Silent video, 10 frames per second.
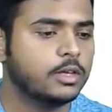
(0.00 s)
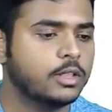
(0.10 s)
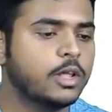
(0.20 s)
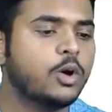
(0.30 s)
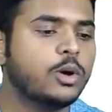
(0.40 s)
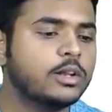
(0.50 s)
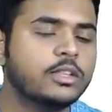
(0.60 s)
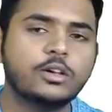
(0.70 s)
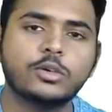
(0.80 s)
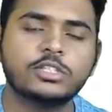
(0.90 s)
Now another
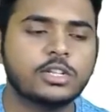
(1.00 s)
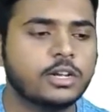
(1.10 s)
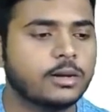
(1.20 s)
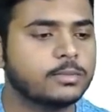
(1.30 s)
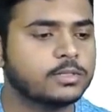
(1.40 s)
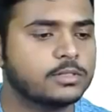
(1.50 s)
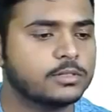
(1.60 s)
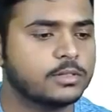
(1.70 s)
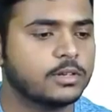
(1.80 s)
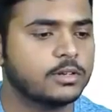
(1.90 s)
question comes
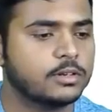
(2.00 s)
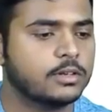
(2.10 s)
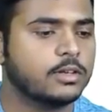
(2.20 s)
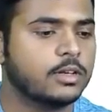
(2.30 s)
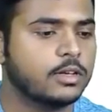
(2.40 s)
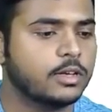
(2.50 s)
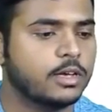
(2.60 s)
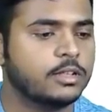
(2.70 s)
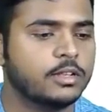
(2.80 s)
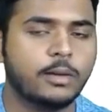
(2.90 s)

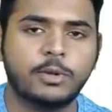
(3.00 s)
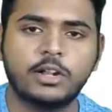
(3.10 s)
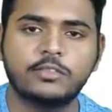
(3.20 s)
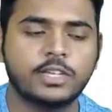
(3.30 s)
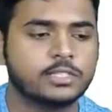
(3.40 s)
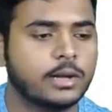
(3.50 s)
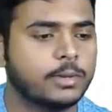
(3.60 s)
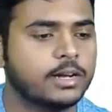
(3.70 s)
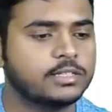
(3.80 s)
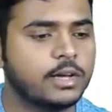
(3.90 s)
in competitive exam,
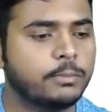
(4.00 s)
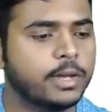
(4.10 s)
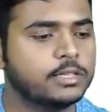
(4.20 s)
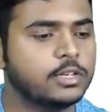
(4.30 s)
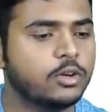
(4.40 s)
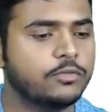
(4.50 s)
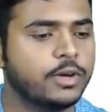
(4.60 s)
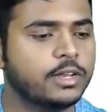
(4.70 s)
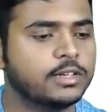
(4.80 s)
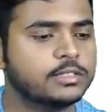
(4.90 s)
that is comparison of
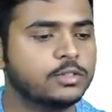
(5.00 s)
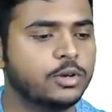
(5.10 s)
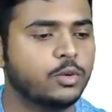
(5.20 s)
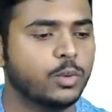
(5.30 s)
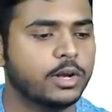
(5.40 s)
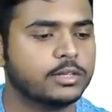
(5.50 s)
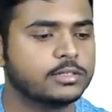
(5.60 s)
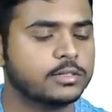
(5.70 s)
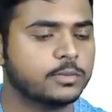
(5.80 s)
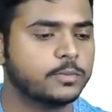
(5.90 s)
various unit weights.